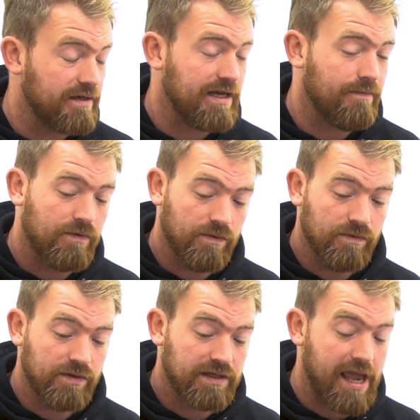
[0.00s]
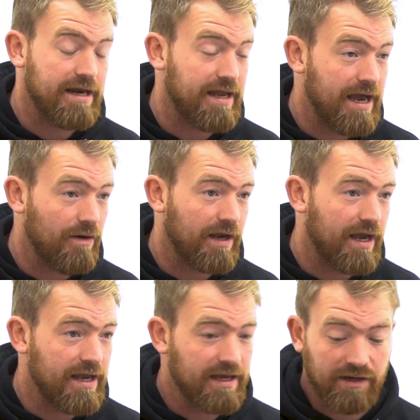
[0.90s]
example, the Kenda
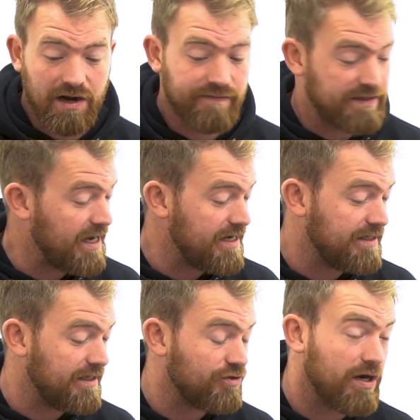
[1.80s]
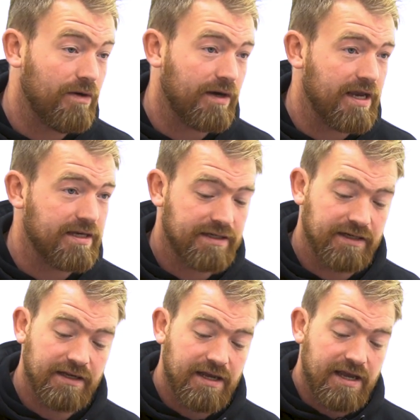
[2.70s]
Hellcat in gravity casing and trail casing.